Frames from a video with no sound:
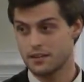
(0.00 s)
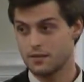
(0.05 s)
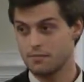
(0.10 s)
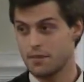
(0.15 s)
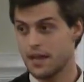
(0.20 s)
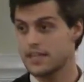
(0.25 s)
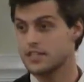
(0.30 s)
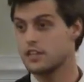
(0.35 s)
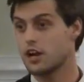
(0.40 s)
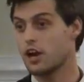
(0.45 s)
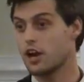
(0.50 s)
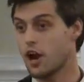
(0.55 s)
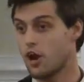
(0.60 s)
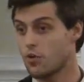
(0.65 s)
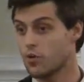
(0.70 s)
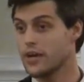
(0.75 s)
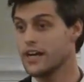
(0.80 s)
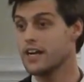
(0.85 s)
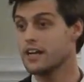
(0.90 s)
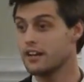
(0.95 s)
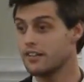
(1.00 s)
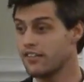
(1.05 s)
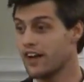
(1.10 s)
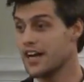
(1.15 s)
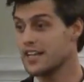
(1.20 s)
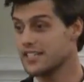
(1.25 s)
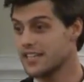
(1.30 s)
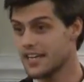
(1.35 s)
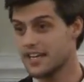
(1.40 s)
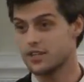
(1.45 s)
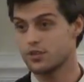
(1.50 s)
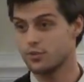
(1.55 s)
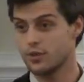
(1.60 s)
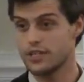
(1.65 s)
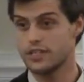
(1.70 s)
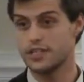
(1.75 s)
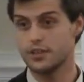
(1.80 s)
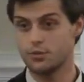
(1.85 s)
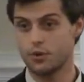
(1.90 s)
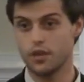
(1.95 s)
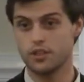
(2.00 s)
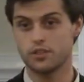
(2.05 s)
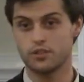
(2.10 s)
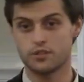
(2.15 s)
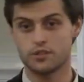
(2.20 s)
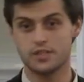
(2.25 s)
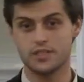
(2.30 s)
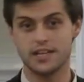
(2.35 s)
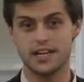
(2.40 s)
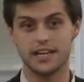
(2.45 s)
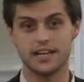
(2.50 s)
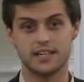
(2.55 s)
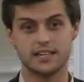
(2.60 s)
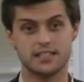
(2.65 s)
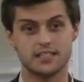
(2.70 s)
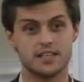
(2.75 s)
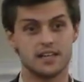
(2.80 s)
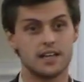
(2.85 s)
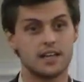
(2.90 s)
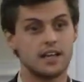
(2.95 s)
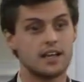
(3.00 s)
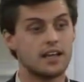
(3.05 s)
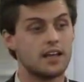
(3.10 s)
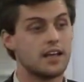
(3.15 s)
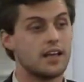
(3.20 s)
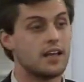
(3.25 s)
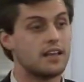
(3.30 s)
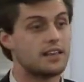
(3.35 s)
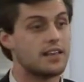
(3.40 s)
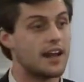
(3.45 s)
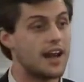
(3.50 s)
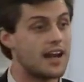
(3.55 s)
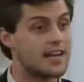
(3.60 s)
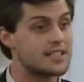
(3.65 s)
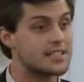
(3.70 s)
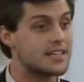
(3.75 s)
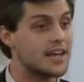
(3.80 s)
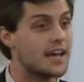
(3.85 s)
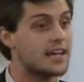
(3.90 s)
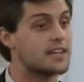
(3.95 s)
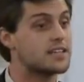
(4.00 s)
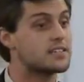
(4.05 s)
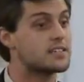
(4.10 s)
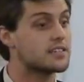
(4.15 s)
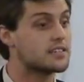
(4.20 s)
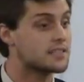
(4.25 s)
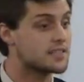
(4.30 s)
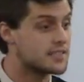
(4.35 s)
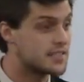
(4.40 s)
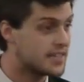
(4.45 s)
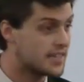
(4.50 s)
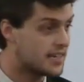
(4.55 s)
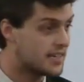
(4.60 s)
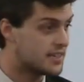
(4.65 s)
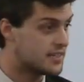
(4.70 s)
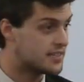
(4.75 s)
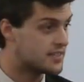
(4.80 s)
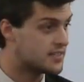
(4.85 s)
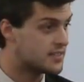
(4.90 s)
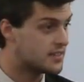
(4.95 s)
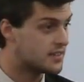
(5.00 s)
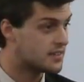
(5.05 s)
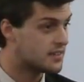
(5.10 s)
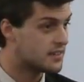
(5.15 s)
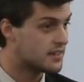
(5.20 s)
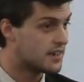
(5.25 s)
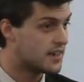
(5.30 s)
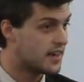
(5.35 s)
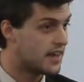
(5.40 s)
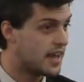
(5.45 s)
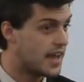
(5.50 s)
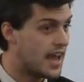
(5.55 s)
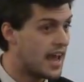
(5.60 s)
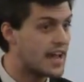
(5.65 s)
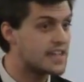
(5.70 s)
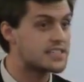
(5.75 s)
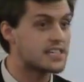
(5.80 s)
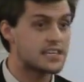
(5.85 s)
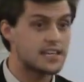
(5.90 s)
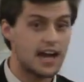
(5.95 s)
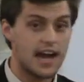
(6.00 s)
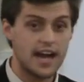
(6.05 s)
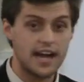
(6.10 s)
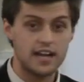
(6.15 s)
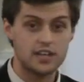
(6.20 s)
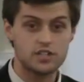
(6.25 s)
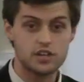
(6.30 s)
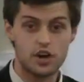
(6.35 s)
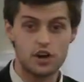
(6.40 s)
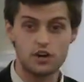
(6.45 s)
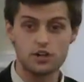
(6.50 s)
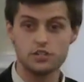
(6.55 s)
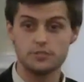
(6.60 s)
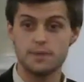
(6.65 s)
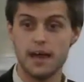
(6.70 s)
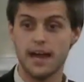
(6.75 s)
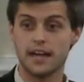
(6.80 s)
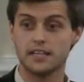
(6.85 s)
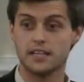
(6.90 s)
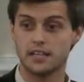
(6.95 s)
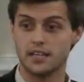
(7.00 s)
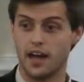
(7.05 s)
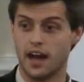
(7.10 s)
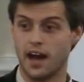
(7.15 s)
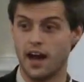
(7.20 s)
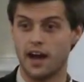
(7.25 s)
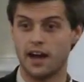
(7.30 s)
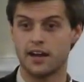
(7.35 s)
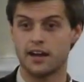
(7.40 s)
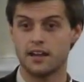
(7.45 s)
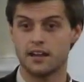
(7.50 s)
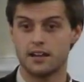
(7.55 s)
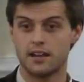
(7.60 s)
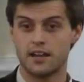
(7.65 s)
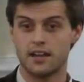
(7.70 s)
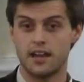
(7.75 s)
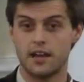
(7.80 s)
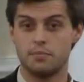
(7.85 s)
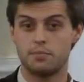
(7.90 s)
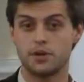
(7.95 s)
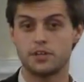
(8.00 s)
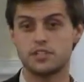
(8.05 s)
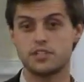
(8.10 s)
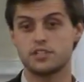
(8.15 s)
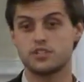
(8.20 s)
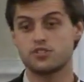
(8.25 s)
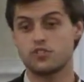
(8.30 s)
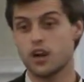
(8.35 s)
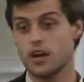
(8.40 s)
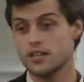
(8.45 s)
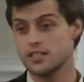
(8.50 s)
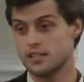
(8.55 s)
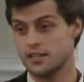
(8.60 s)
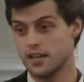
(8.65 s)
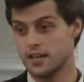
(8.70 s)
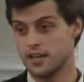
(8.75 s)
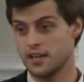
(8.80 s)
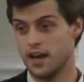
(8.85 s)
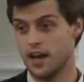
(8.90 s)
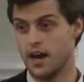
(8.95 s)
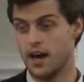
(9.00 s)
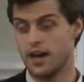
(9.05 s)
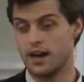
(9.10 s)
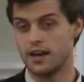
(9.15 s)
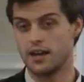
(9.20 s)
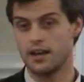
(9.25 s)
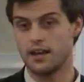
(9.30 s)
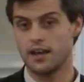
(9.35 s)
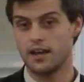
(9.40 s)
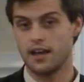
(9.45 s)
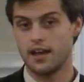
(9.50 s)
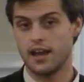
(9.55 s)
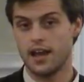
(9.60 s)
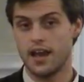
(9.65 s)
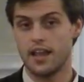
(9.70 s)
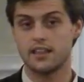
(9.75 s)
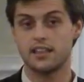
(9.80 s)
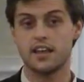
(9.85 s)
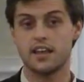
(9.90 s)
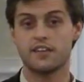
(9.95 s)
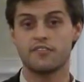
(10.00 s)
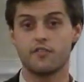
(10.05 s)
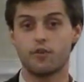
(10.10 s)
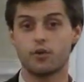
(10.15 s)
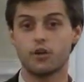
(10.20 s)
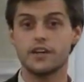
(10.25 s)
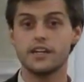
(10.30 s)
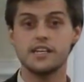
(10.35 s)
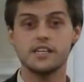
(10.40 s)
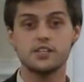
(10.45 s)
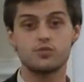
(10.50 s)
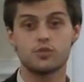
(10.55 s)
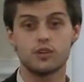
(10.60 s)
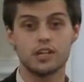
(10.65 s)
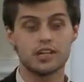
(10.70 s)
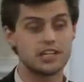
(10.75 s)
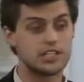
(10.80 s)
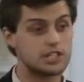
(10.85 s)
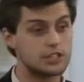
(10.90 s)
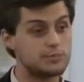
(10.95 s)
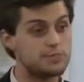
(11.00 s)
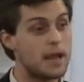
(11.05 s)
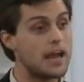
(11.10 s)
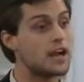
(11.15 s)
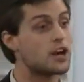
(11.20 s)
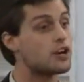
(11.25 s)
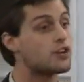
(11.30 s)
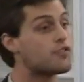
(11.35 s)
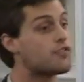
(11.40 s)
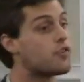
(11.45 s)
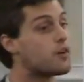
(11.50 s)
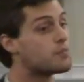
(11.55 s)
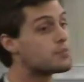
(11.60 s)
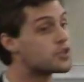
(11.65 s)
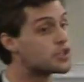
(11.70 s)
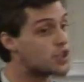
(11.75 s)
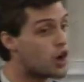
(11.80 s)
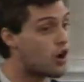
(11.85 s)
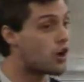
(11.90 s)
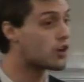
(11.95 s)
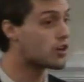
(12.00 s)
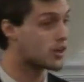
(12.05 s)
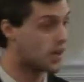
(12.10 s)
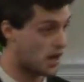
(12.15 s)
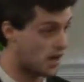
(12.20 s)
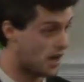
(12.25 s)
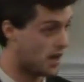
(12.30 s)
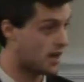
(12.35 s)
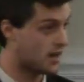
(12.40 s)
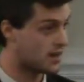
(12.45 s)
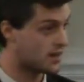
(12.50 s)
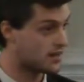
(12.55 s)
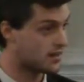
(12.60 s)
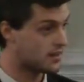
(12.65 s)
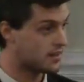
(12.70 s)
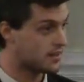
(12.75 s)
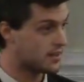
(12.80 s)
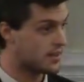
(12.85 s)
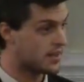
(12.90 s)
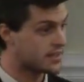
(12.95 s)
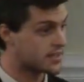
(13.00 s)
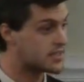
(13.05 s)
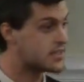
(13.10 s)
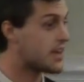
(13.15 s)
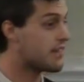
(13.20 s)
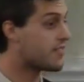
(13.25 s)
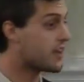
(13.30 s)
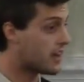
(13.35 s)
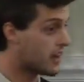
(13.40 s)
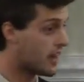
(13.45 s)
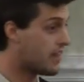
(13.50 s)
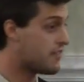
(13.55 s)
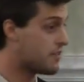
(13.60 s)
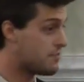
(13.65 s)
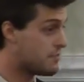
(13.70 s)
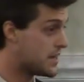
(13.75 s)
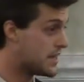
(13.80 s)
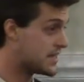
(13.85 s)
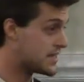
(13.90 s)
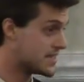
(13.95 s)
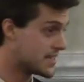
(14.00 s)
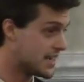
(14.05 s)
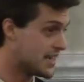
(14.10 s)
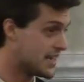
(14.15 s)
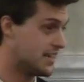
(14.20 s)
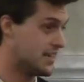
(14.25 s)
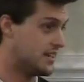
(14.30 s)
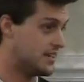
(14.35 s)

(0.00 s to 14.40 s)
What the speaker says: Based on our reading of Isaiah 26, that Isaiah succeeds. Hezekiah turns back to God and puts his trust in God, and therefore Israel is spared from Sargon in 711 BC.